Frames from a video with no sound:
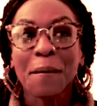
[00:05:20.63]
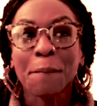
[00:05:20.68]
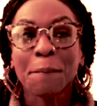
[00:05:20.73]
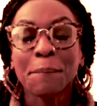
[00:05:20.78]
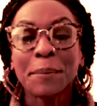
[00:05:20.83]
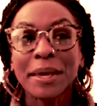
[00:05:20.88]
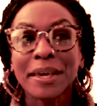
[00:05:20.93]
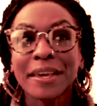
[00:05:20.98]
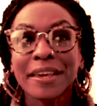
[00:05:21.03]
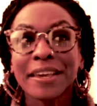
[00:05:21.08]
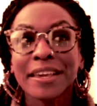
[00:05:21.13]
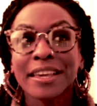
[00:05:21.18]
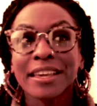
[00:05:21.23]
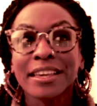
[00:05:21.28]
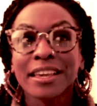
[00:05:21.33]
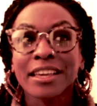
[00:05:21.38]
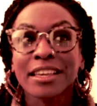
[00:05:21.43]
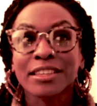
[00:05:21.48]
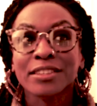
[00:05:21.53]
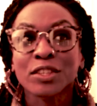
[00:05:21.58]
being,
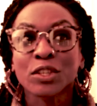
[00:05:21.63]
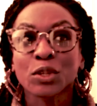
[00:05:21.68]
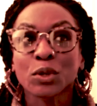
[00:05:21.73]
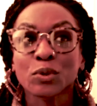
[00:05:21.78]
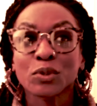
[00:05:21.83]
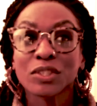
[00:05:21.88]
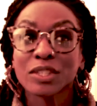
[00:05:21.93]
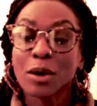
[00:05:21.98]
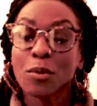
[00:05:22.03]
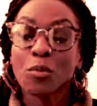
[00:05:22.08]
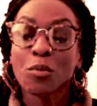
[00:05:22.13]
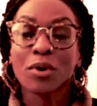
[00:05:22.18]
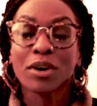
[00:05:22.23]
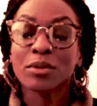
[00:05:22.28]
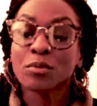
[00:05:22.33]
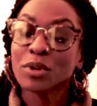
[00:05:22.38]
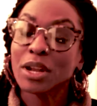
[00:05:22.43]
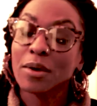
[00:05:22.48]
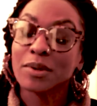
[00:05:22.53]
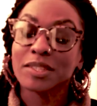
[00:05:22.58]
someone
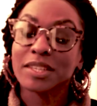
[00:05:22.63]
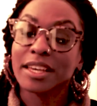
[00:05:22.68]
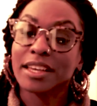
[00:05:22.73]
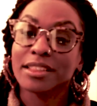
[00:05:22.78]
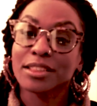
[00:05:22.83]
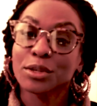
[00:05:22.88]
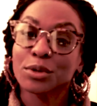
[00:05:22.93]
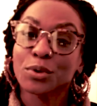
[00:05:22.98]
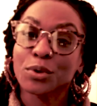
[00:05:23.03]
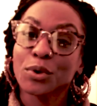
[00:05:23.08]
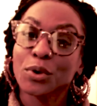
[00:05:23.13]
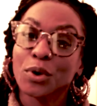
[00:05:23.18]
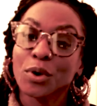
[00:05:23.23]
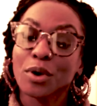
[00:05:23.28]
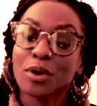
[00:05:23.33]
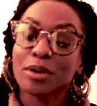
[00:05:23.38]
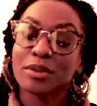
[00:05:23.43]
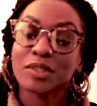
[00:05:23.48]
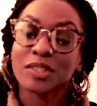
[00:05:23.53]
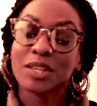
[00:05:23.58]
when I was like a little
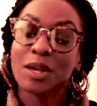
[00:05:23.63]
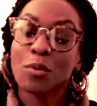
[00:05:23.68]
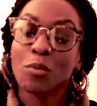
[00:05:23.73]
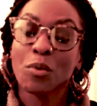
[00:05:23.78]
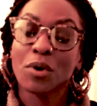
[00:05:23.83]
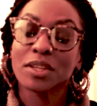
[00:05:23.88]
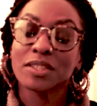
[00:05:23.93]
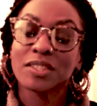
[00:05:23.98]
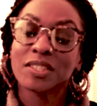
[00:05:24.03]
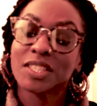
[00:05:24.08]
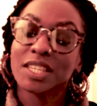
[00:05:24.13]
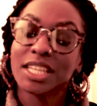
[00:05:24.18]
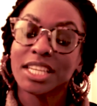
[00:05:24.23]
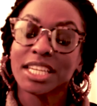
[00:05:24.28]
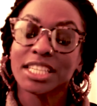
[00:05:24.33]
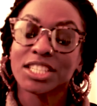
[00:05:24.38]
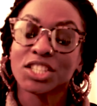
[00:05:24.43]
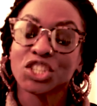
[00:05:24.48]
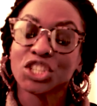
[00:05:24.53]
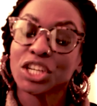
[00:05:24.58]
girl, someone sitting
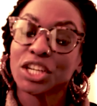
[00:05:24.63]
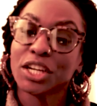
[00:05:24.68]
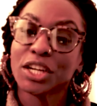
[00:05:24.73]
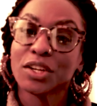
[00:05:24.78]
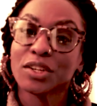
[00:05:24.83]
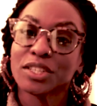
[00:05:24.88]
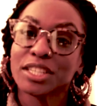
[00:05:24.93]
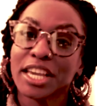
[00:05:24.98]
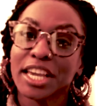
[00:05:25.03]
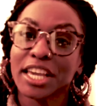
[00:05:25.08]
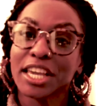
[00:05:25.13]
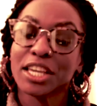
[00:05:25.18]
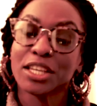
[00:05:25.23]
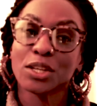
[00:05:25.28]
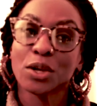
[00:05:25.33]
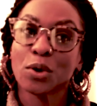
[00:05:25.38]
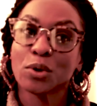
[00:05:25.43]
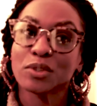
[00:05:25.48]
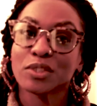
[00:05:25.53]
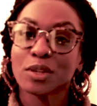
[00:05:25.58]
in a chair taking
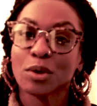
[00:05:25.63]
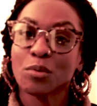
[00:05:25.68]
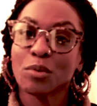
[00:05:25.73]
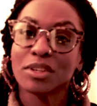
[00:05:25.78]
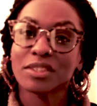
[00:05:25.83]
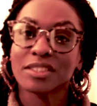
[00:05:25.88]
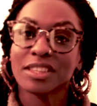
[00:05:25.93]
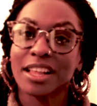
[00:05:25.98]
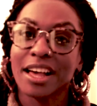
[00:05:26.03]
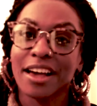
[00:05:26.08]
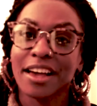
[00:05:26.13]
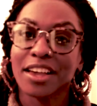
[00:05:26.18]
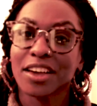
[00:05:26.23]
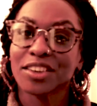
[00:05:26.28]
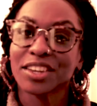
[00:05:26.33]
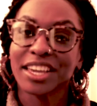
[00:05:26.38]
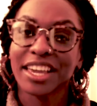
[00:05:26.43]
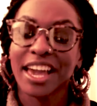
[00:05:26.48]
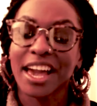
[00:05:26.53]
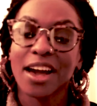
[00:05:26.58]
notes, someone's lying on
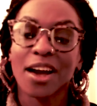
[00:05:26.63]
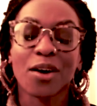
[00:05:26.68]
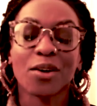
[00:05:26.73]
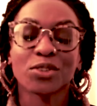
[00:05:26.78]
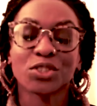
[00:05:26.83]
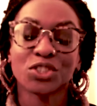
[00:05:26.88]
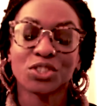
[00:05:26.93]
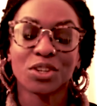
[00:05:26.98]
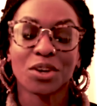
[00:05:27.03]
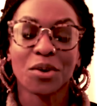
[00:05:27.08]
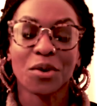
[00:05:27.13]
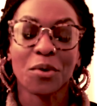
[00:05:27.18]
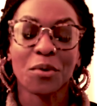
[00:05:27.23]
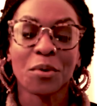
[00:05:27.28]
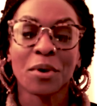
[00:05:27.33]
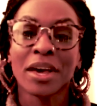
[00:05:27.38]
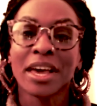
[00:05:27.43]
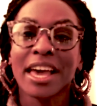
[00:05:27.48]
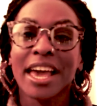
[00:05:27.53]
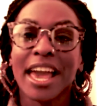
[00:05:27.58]
a couch,
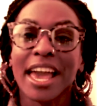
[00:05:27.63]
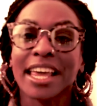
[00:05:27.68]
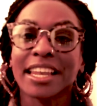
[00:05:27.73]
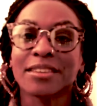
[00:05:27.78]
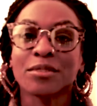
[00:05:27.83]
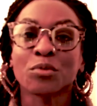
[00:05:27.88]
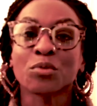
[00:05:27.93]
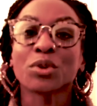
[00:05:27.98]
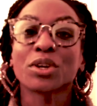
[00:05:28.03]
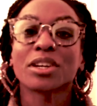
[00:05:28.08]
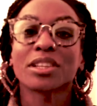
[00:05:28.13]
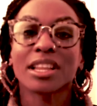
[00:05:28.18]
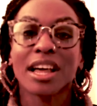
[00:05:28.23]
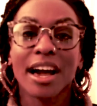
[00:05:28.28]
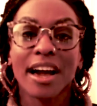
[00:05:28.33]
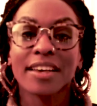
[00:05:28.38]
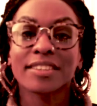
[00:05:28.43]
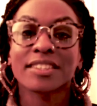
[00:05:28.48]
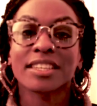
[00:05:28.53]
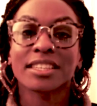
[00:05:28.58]
and
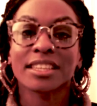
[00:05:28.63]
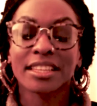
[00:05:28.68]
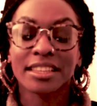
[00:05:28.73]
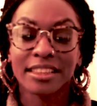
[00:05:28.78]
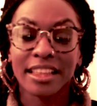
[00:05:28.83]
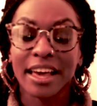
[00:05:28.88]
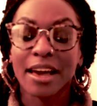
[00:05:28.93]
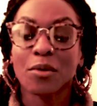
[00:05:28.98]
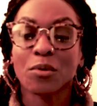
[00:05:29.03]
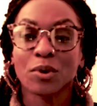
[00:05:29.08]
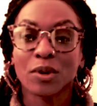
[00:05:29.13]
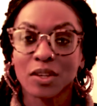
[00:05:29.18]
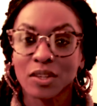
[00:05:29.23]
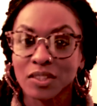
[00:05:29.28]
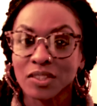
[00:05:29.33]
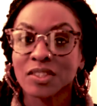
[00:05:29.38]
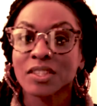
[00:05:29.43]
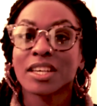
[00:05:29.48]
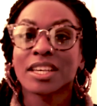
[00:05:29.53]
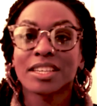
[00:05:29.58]
realizing that that was
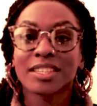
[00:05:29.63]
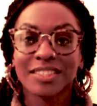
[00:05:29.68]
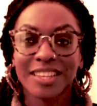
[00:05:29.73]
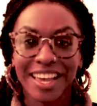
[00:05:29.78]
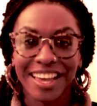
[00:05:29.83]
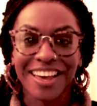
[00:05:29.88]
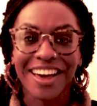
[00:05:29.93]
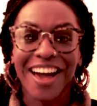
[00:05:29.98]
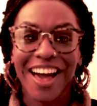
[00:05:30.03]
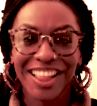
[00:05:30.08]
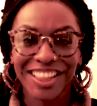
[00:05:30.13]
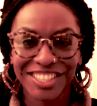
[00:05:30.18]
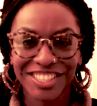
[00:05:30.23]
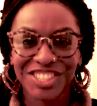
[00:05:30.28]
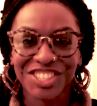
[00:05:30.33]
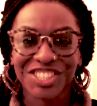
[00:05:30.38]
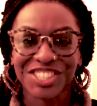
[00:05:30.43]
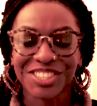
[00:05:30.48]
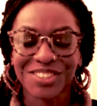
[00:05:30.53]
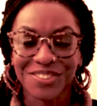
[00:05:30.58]

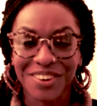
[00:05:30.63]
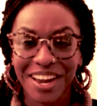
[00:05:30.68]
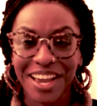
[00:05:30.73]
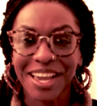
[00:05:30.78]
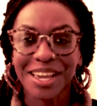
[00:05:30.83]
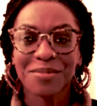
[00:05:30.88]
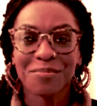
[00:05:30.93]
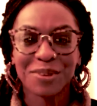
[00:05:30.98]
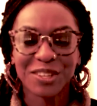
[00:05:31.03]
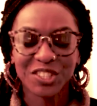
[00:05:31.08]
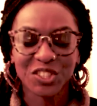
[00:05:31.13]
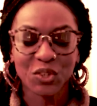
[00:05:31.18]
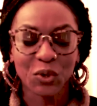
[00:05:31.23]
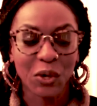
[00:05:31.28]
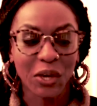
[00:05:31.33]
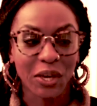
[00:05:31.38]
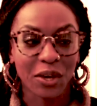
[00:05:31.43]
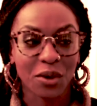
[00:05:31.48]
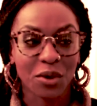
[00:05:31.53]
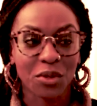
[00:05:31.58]
psychology, right, mental
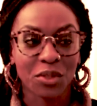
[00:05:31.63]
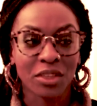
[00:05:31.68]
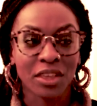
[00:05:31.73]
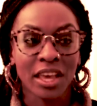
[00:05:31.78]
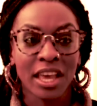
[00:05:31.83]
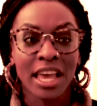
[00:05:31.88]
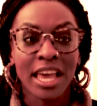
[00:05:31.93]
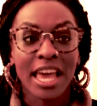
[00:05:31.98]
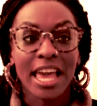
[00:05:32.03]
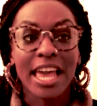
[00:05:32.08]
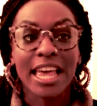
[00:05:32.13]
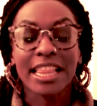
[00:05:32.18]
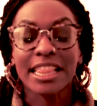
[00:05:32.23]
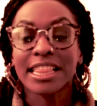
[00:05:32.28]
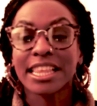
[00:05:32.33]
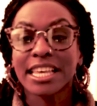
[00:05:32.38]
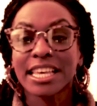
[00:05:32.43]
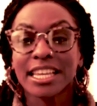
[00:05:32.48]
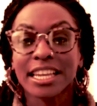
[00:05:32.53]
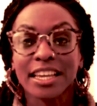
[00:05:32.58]
health. And
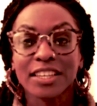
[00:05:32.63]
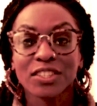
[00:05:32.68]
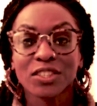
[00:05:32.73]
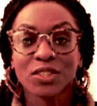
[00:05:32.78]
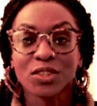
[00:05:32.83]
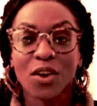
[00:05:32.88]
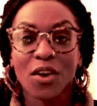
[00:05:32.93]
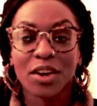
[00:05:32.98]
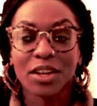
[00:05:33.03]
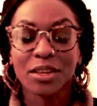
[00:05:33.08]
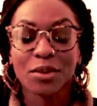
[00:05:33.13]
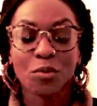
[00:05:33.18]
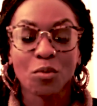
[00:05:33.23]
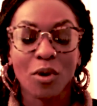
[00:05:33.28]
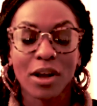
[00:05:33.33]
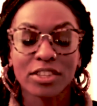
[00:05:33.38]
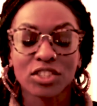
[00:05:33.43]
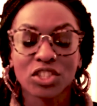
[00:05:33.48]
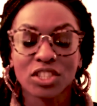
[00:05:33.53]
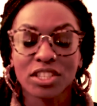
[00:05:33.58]
then I started
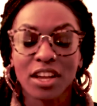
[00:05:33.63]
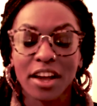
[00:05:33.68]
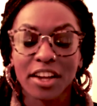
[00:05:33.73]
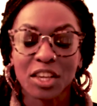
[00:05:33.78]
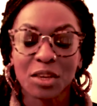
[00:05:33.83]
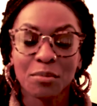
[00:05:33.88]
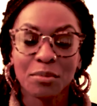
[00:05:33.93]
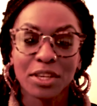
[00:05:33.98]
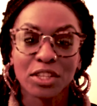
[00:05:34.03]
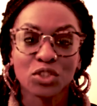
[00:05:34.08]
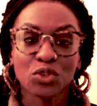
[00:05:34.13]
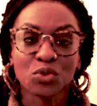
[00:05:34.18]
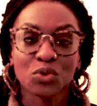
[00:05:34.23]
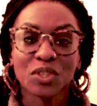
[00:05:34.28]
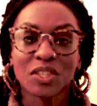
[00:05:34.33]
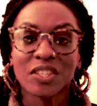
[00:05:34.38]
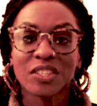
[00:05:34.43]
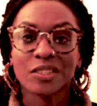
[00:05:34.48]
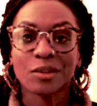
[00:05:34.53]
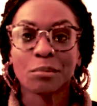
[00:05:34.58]
watching
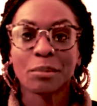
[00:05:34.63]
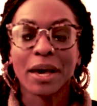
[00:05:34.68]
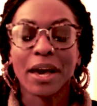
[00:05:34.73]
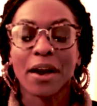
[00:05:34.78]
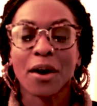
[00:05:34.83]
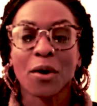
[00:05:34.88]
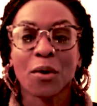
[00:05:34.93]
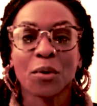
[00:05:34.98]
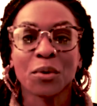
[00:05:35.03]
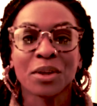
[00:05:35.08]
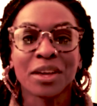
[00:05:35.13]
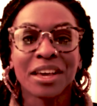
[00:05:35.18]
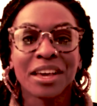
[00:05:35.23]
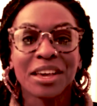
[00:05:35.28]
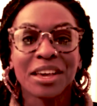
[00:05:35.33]
documentaries about,